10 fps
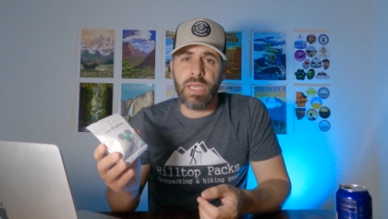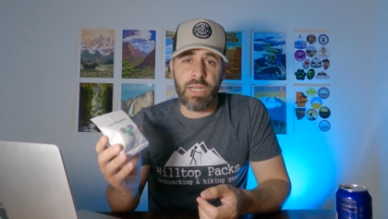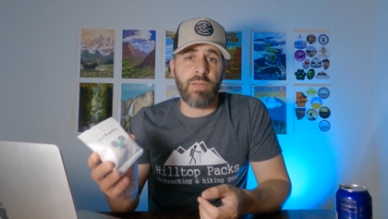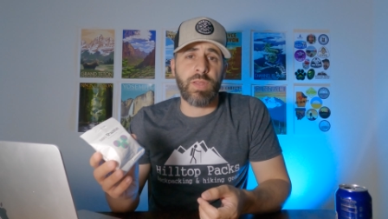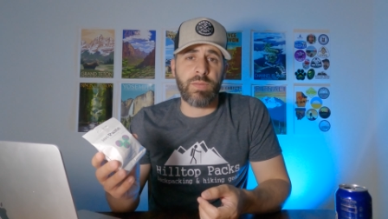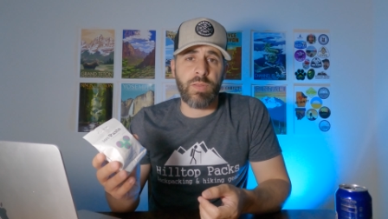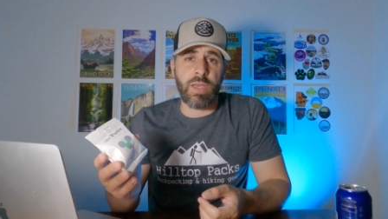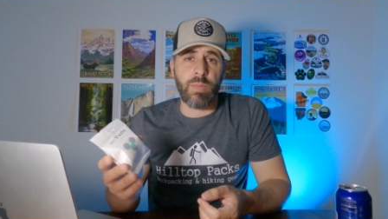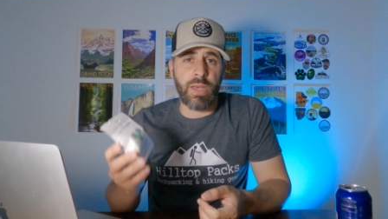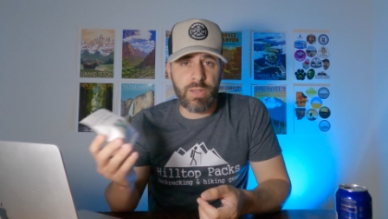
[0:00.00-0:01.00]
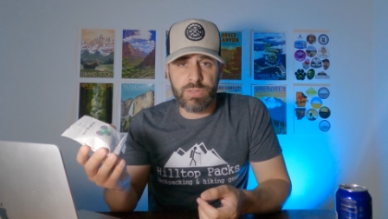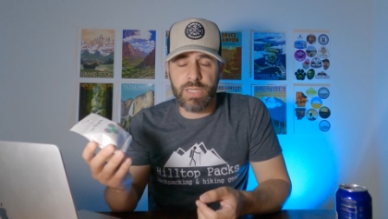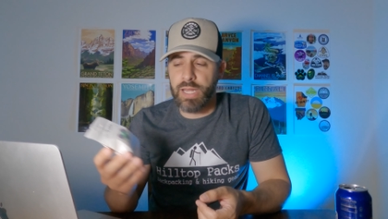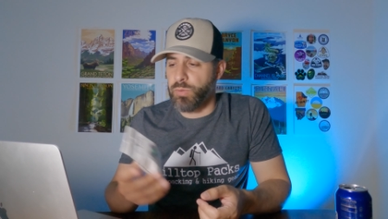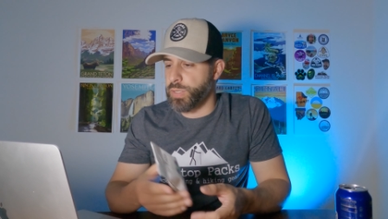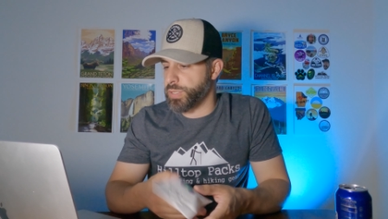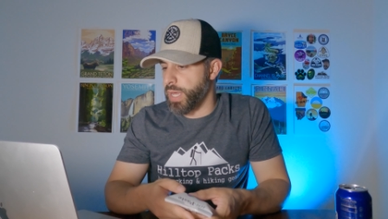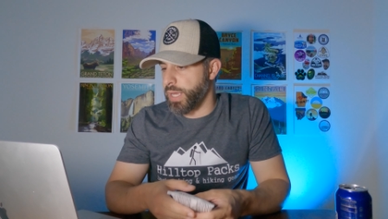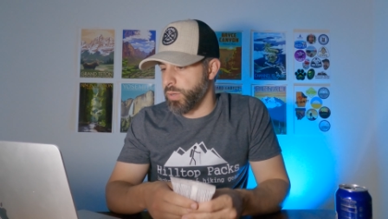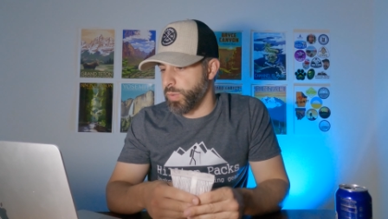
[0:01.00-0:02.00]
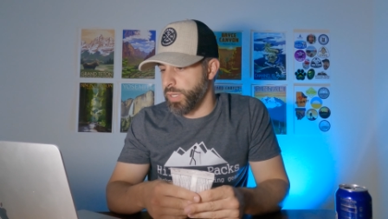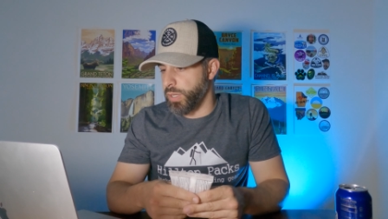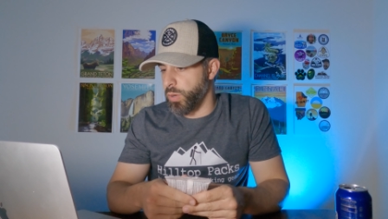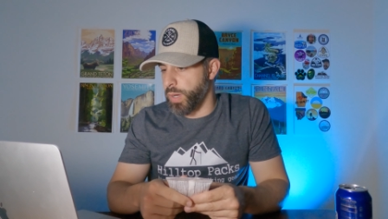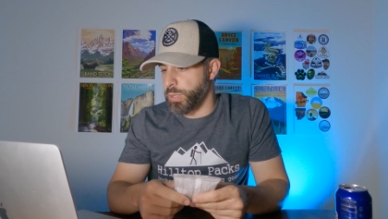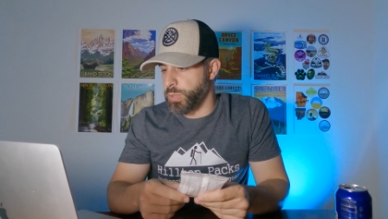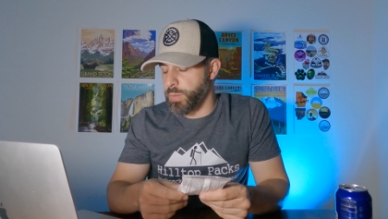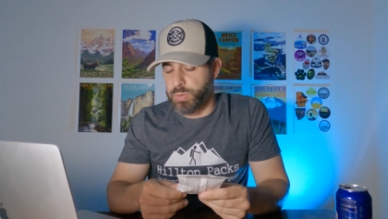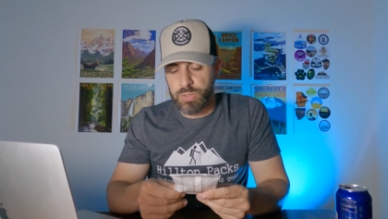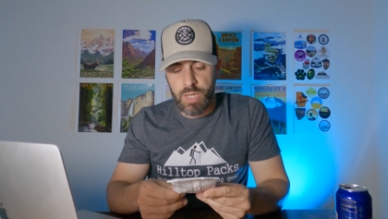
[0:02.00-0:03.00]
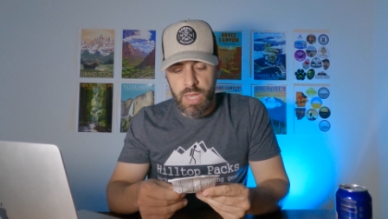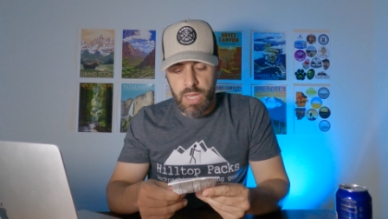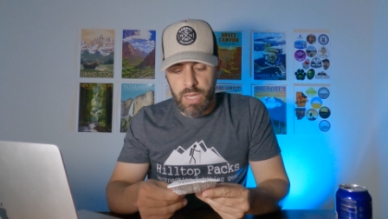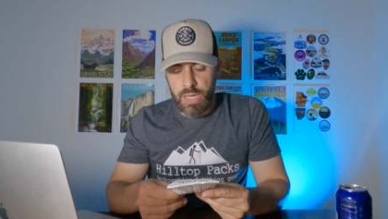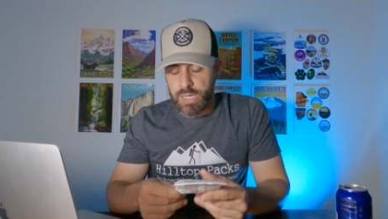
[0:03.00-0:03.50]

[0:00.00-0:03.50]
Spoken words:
you definitely have to think about because you got to restock it when you go on trips. I